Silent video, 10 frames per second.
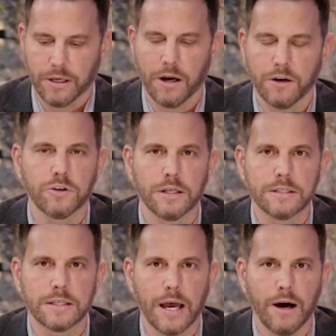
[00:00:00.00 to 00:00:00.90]
of the country
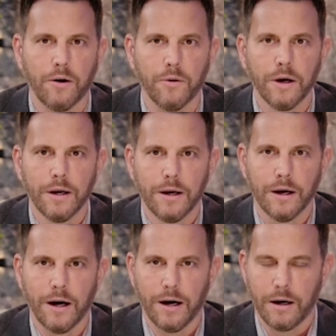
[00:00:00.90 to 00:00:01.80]
is now
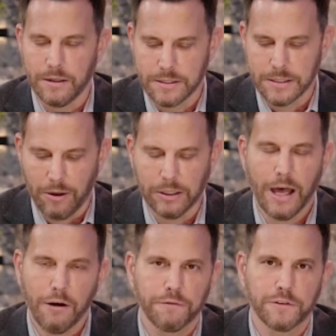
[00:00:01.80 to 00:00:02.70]

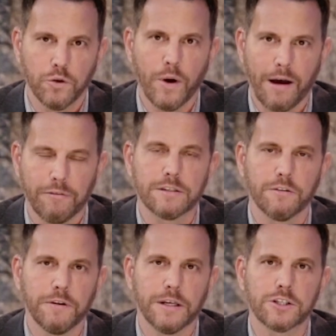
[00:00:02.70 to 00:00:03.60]
left to having
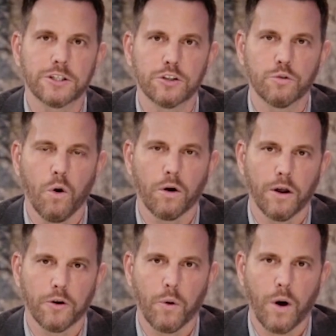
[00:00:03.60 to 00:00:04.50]
to finish this
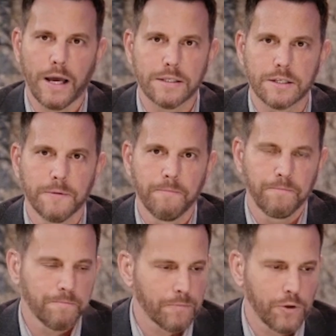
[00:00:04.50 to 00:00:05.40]
war. Otherwise,
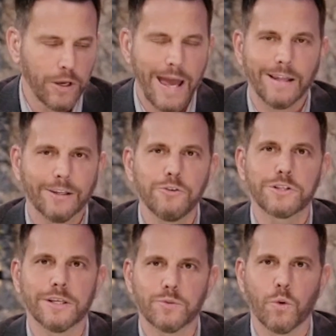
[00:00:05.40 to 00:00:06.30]
you can't lose
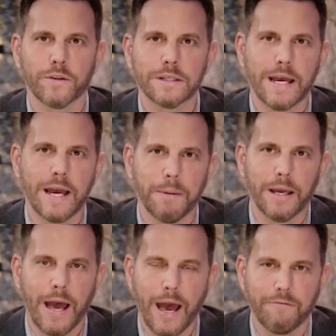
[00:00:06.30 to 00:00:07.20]
this war. This can't be
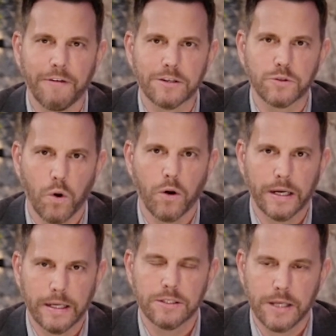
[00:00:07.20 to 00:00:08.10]
a half-assed war.
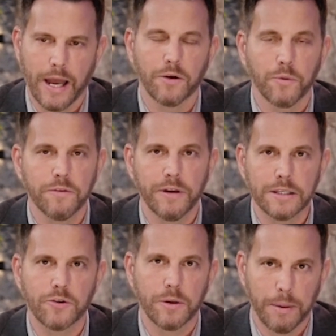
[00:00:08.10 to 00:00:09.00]
It needs to end with a
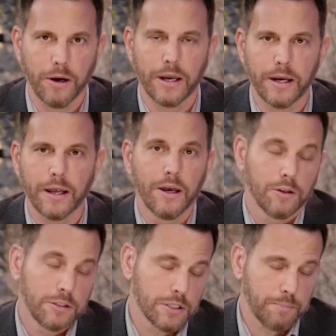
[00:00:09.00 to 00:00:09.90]
victory, period,
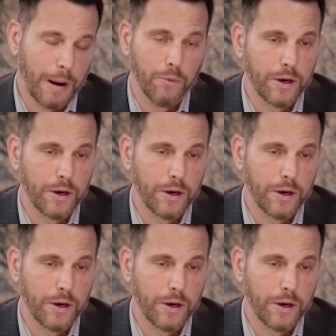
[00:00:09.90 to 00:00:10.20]
despite